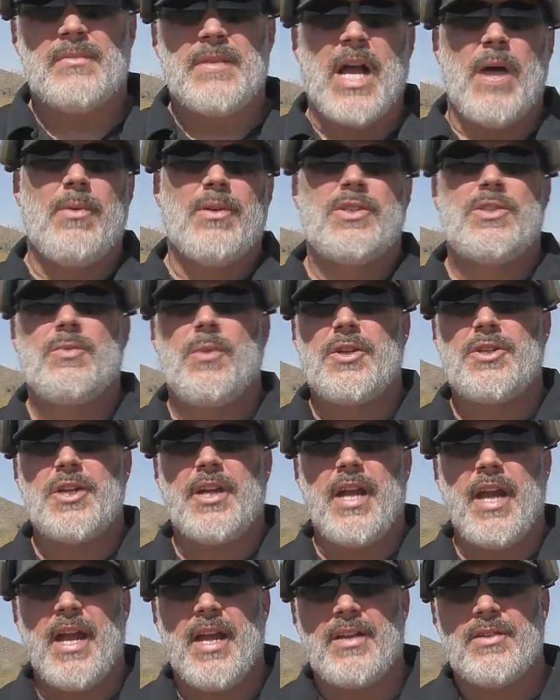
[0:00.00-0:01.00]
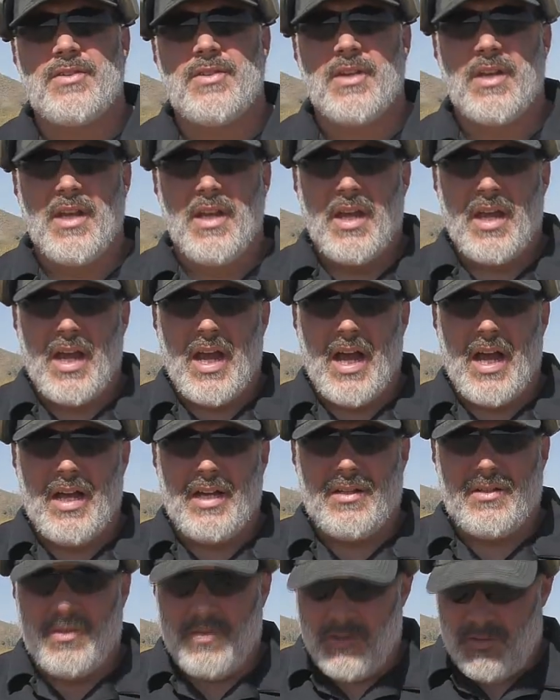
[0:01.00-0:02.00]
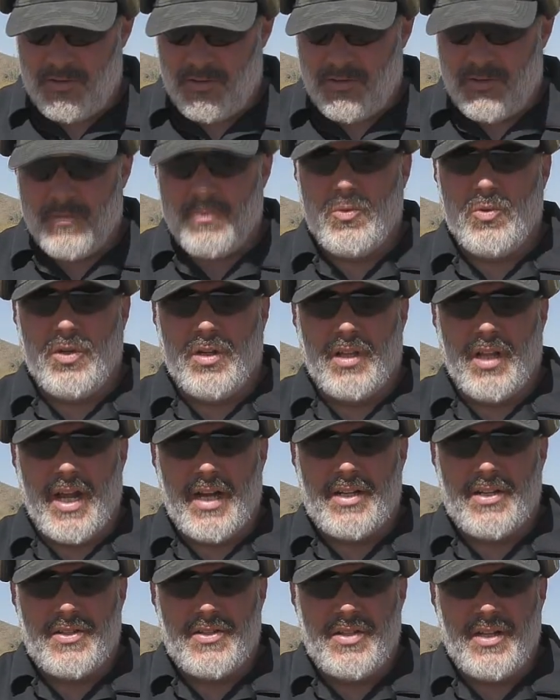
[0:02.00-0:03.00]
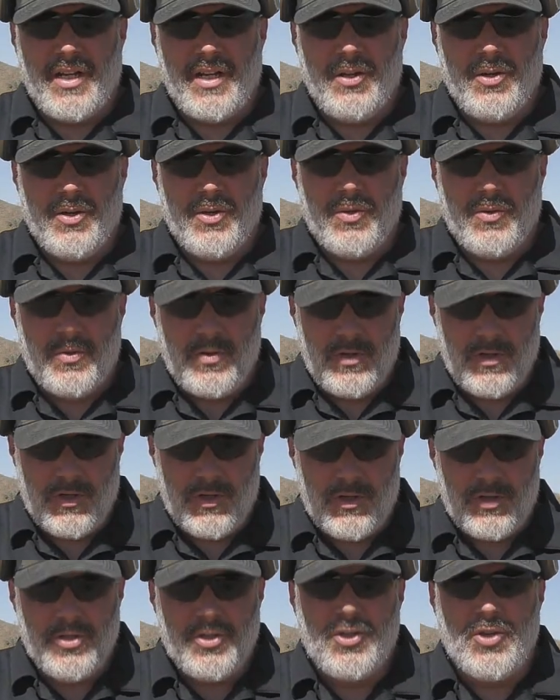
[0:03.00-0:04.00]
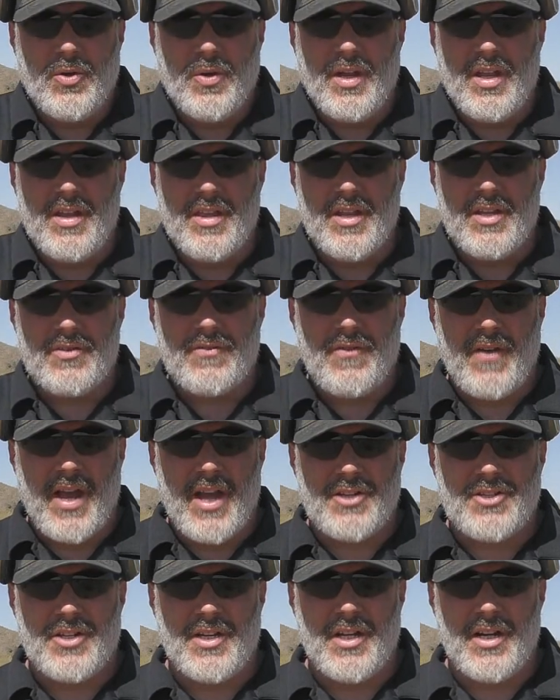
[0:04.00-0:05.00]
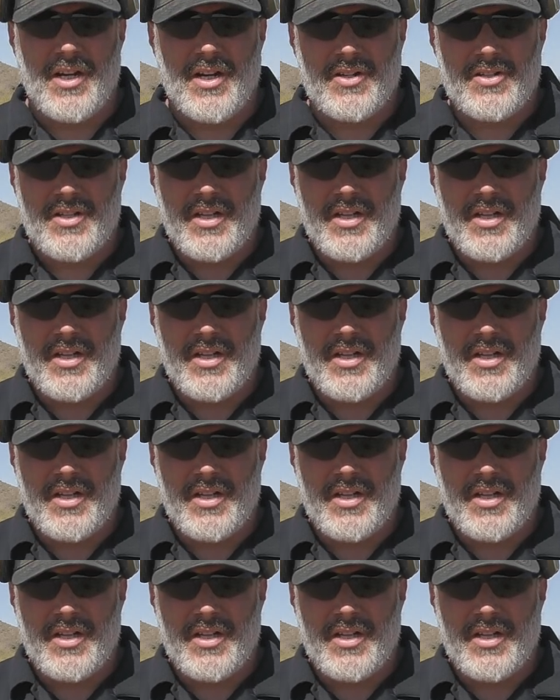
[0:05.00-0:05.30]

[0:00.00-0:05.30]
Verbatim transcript: Now, when switching hands, I would like to see you do it in this fashion here.